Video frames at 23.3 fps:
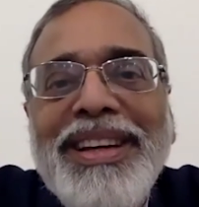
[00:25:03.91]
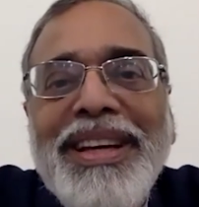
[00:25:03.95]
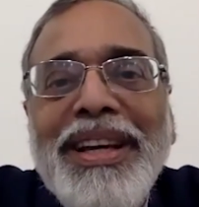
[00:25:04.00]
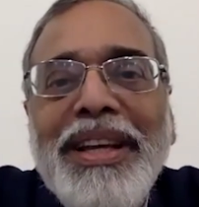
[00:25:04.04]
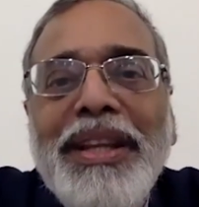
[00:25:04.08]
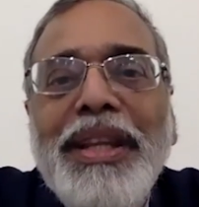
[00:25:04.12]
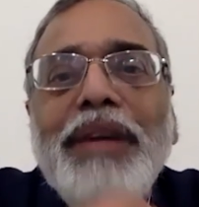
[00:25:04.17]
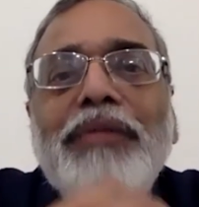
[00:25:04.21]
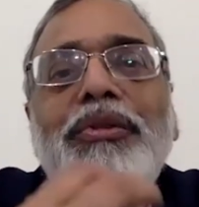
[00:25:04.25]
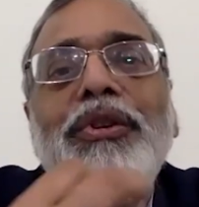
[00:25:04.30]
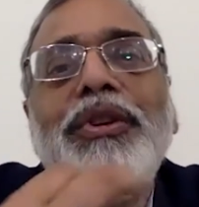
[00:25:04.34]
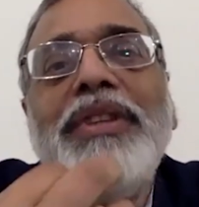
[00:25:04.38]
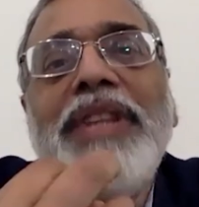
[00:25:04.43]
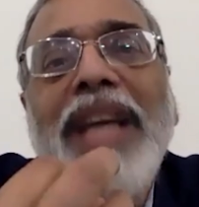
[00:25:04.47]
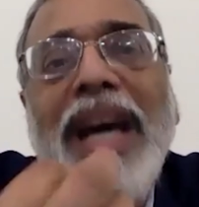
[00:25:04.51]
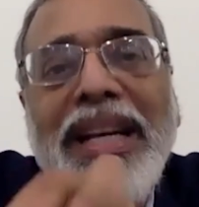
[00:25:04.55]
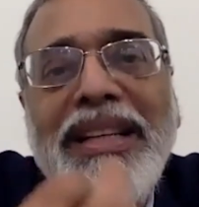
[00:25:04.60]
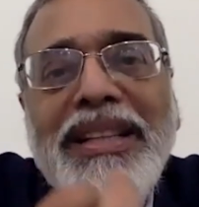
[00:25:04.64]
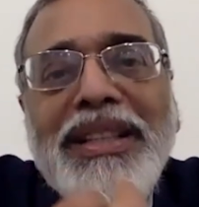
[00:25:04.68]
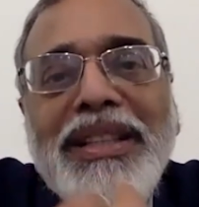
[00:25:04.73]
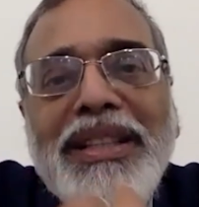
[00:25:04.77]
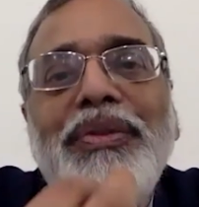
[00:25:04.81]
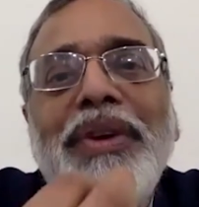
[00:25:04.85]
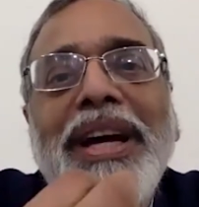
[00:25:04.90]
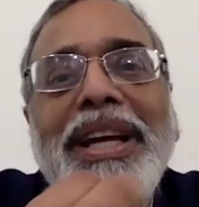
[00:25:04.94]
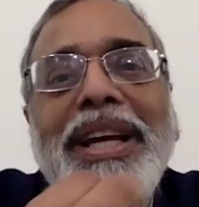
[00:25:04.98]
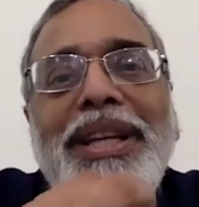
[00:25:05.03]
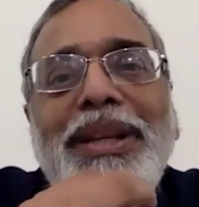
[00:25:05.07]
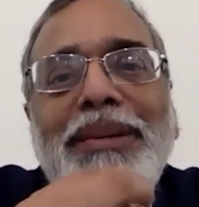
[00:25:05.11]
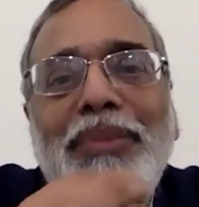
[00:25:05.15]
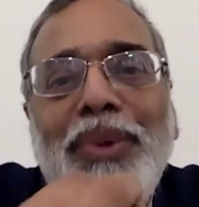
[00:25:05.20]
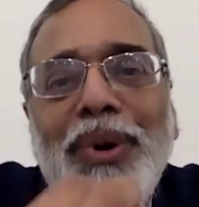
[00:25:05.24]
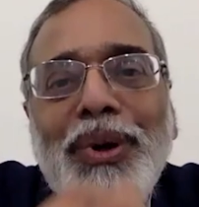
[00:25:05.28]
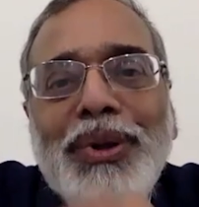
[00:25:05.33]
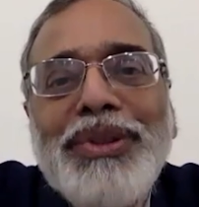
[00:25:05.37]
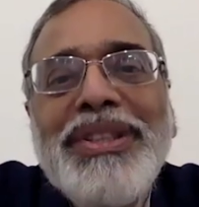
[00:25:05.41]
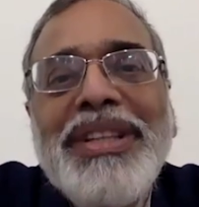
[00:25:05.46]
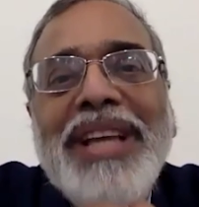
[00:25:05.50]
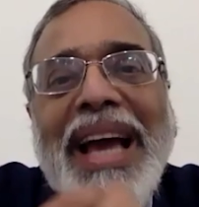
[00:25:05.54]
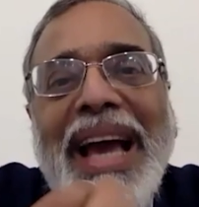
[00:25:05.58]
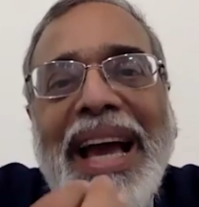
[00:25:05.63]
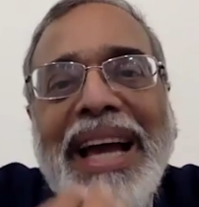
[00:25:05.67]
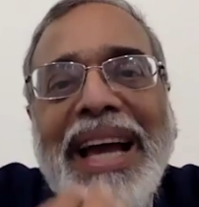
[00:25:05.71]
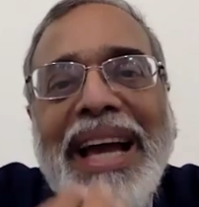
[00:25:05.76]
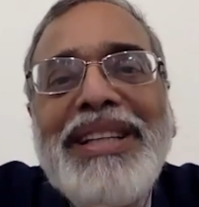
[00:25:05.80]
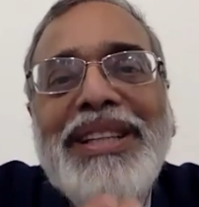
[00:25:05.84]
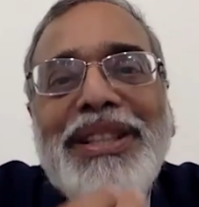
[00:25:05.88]
Therefore, that is where the most
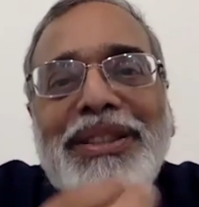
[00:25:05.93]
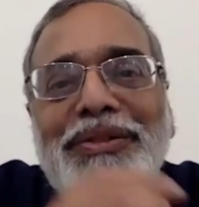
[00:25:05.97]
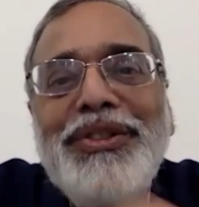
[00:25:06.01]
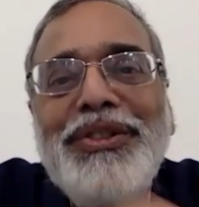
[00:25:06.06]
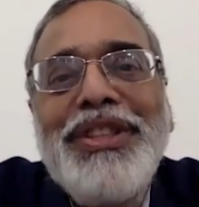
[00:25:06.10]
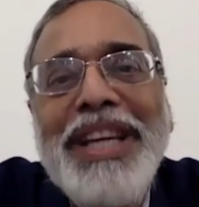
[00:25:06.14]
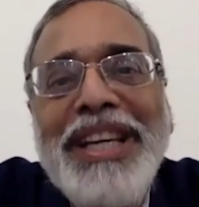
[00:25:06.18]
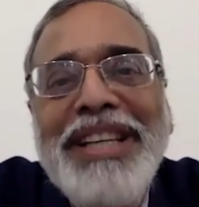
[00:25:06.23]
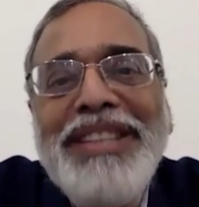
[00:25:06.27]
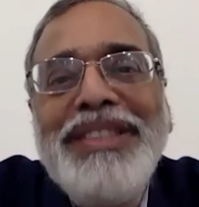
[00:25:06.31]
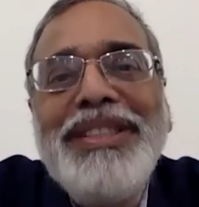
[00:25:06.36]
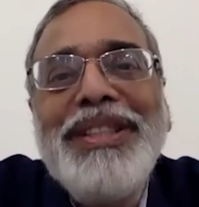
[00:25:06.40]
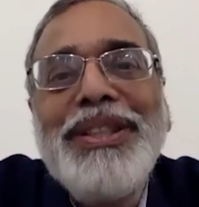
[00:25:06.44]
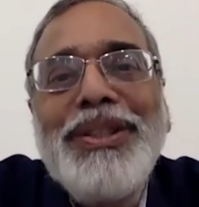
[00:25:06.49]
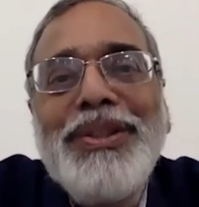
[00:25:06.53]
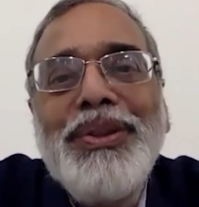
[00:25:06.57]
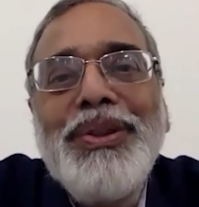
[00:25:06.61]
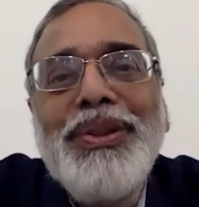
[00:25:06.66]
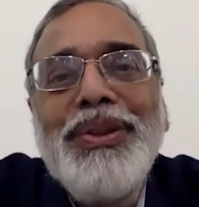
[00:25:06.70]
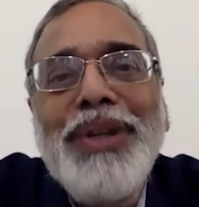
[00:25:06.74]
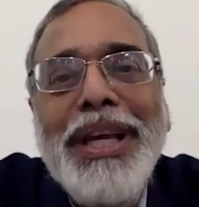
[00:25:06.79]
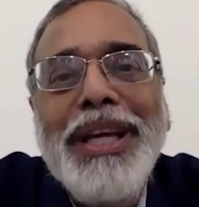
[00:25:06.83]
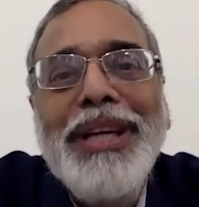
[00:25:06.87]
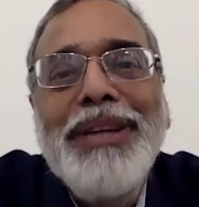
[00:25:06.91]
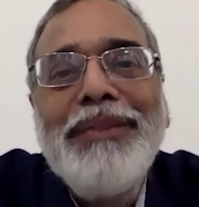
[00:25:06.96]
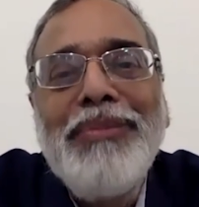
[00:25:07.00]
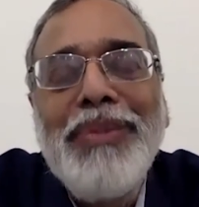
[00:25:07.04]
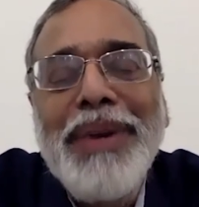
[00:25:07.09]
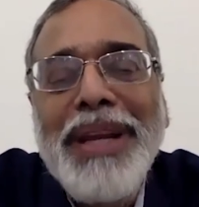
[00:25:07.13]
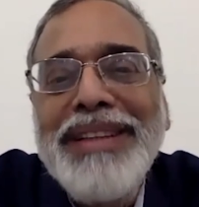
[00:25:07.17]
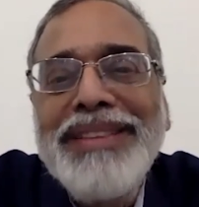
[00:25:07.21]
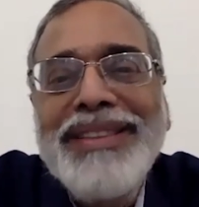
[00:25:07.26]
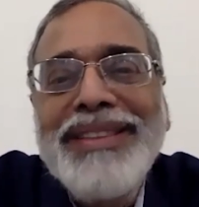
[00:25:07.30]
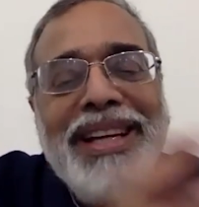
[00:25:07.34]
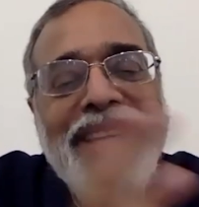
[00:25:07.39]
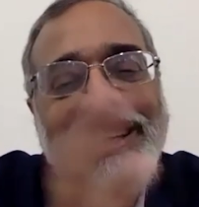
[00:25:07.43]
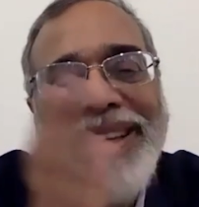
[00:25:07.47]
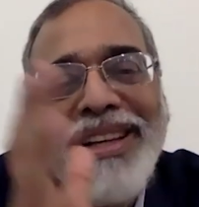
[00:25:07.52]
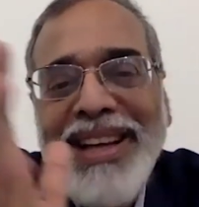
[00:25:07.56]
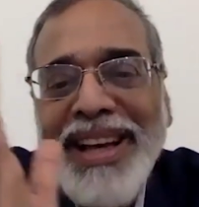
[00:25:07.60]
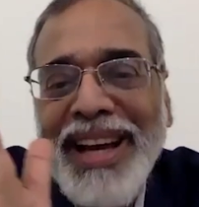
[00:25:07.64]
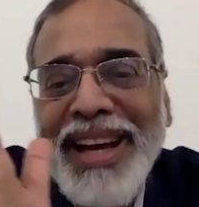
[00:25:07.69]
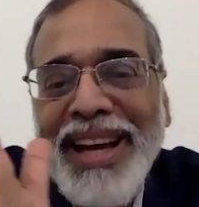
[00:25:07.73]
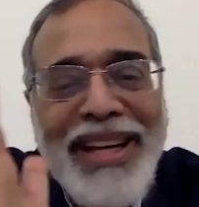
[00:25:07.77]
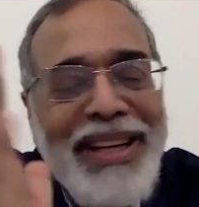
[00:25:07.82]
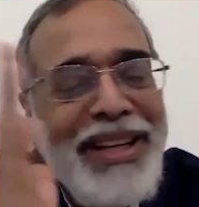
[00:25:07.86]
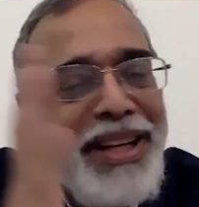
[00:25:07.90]
active changes would take place,
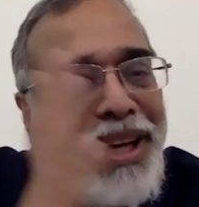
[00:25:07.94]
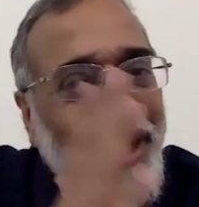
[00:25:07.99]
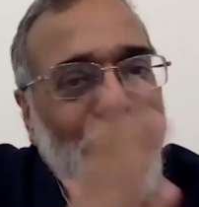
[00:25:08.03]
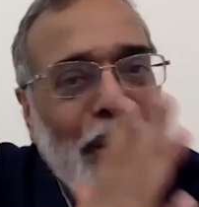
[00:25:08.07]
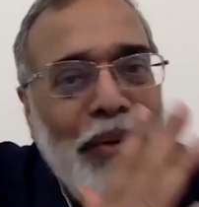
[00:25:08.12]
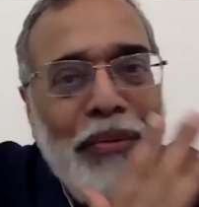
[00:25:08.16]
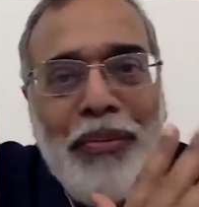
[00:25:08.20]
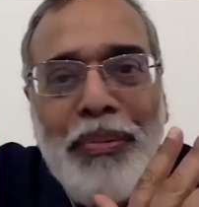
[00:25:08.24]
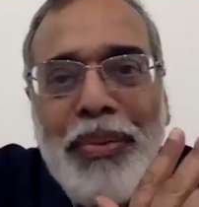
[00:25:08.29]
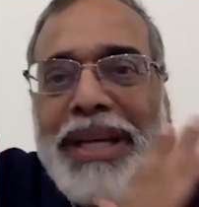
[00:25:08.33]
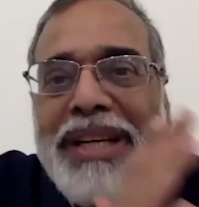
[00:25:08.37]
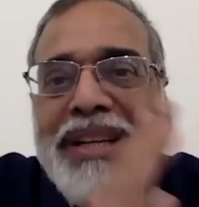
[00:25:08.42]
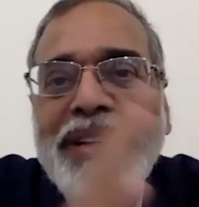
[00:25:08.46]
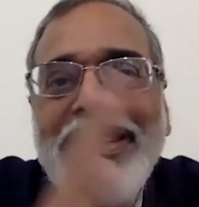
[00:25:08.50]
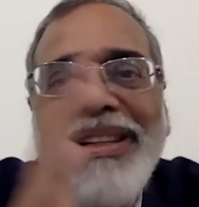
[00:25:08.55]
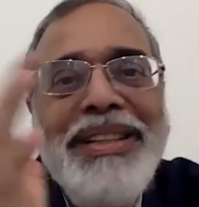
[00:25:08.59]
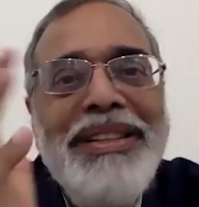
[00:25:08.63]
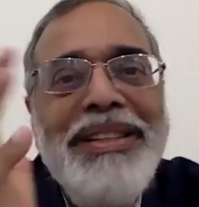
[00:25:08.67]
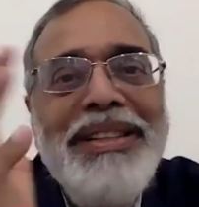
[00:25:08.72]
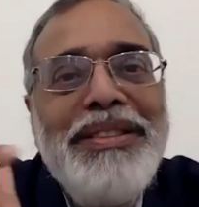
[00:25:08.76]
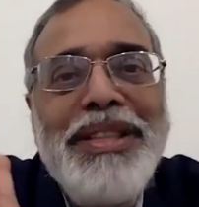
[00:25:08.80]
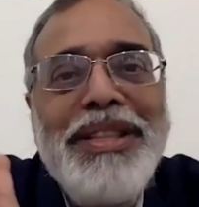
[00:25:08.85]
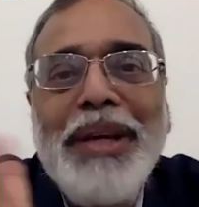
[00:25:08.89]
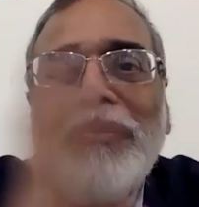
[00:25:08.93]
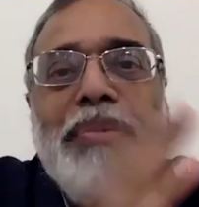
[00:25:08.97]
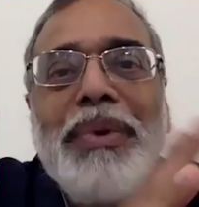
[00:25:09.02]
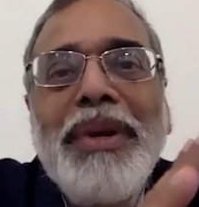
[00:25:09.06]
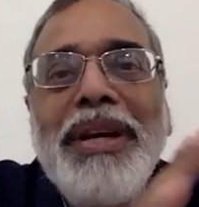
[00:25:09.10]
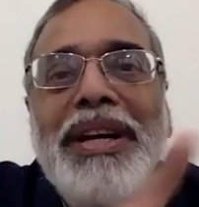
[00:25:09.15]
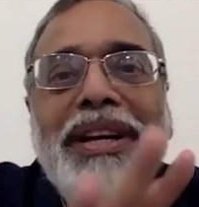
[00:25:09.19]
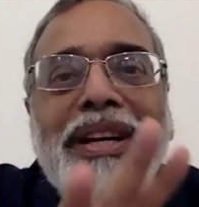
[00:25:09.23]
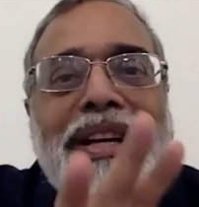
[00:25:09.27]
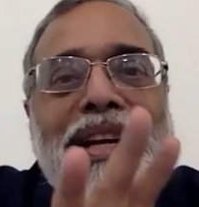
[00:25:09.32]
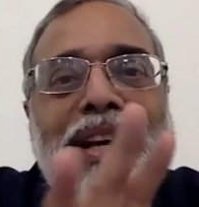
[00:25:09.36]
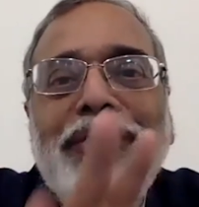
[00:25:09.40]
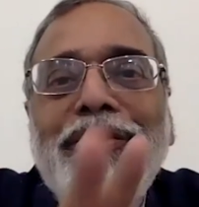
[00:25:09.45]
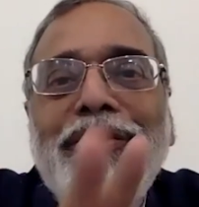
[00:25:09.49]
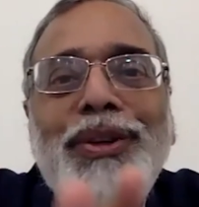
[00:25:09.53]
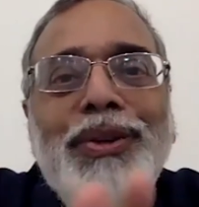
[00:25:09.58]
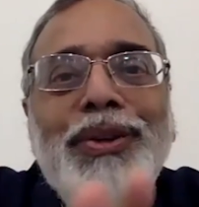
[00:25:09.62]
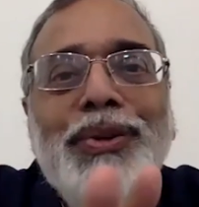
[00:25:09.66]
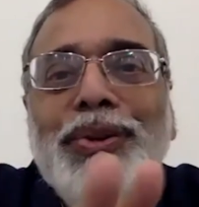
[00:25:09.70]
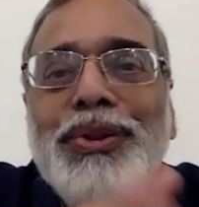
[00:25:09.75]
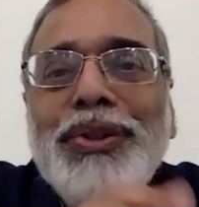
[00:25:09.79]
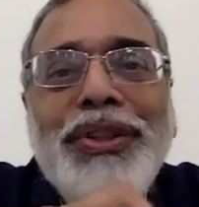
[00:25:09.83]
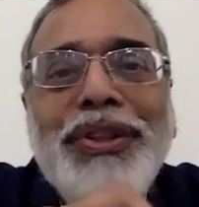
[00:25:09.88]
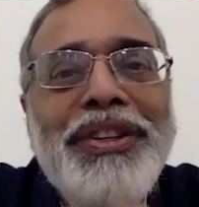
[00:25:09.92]
and completely separate
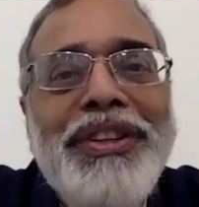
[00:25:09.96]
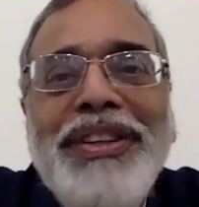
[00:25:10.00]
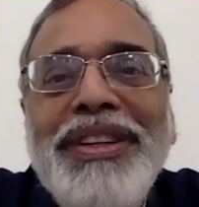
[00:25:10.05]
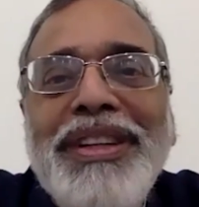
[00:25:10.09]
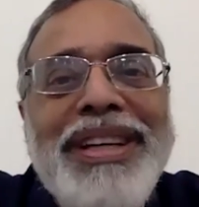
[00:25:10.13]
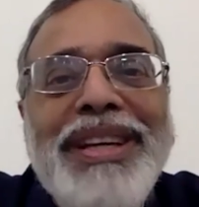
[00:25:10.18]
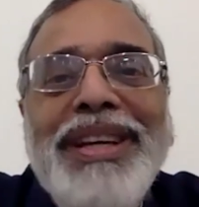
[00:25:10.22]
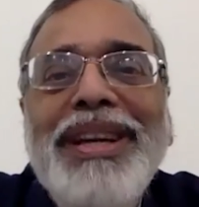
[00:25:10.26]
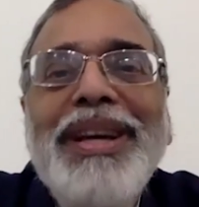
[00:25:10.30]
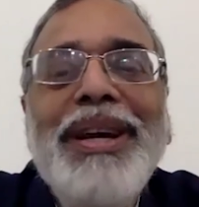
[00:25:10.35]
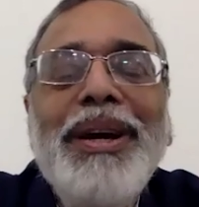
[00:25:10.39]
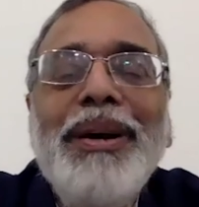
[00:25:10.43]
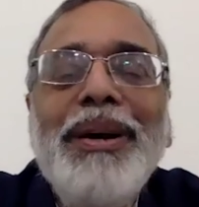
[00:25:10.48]
evolutionary